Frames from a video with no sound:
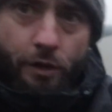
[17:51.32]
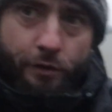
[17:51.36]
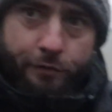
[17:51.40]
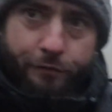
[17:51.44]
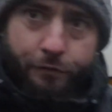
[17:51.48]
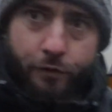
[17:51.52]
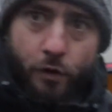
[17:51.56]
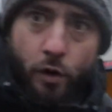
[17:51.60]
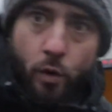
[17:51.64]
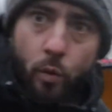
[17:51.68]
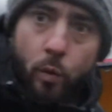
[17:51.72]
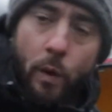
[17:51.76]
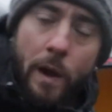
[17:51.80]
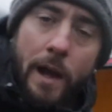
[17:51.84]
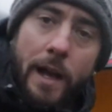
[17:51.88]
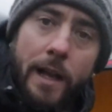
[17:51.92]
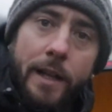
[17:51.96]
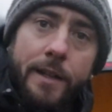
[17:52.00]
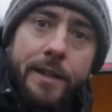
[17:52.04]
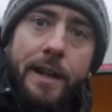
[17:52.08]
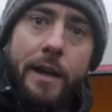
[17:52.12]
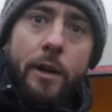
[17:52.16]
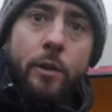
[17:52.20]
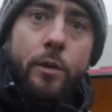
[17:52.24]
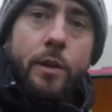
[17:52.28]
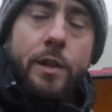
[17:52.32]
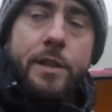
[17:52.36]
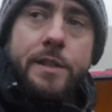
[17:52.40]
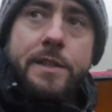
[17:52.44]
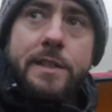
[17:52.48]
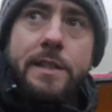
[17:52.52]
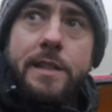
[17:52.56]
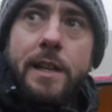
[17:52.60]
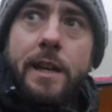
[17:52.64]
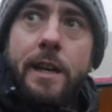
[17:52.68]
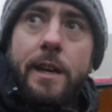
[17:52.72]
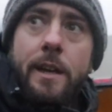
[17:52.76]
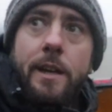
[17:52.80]
for a while now
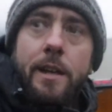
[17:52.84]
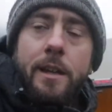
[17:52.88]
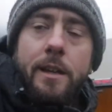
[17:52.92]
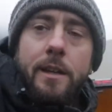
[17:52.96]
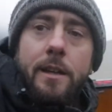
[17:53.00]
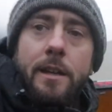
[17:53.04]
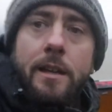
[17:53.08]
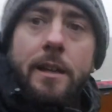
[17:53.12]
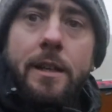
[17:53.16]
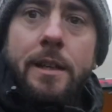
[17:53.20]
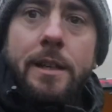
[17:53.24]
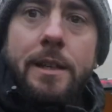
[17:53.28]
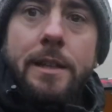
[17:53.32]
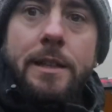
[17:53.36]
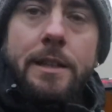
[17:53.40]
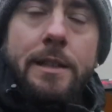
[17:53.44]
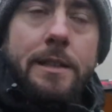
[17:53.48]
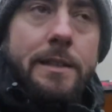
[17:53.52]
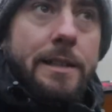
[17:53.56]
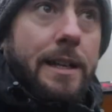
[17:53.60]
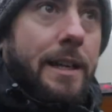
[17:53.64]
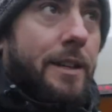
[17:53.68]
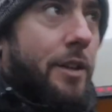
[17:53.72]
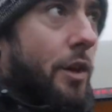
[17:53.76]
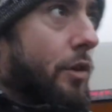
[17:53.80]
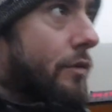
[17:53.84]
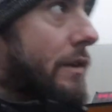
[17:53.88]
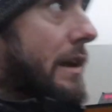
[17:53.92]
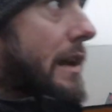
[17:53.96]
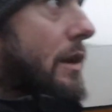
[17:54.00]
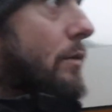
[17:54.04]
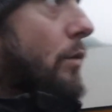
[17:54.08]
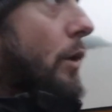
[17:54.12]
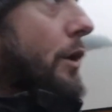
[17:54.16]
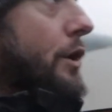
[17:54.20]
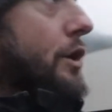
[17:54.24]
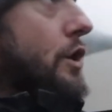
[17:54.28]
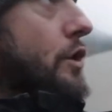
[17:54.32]
because uh, I don't
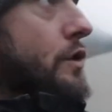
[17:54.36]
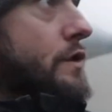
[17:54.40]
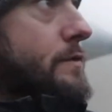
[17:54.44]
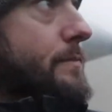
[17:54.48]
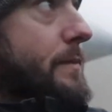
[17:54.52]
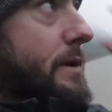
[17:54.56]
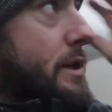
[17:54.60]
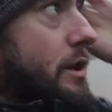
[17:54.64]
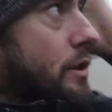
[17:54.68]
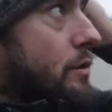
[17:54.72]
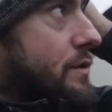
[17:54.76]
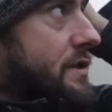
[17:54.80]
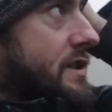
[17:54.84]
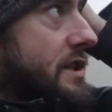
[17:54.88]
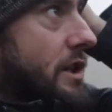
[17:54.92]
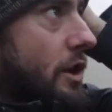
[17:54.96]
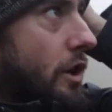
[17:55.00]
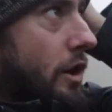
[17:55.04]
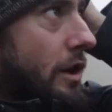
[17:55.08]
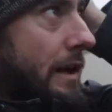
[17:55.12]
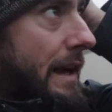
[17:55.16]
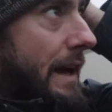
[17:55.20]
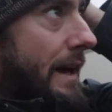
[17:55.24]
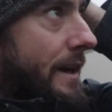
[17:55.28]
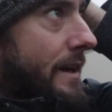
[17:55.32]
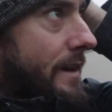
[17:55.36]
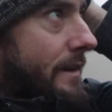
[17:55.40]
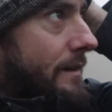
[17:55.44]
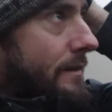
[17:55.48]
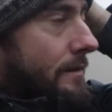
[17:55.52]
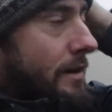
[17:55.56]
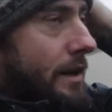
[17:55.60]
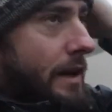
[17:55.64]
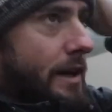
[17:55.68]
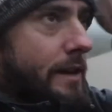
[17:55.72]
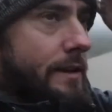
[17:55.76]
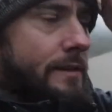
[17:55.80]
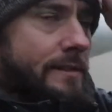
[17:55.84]
really want to use my UCO light
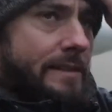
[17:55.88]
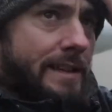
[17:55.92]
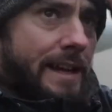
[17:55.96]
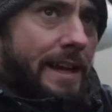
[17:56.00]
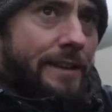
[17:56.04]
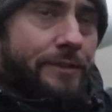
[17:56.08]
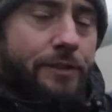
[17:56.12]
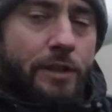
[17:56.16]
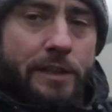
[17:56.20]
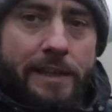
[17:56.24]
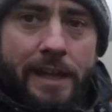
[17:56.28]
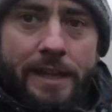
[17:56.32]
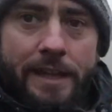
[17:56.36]
uh, candle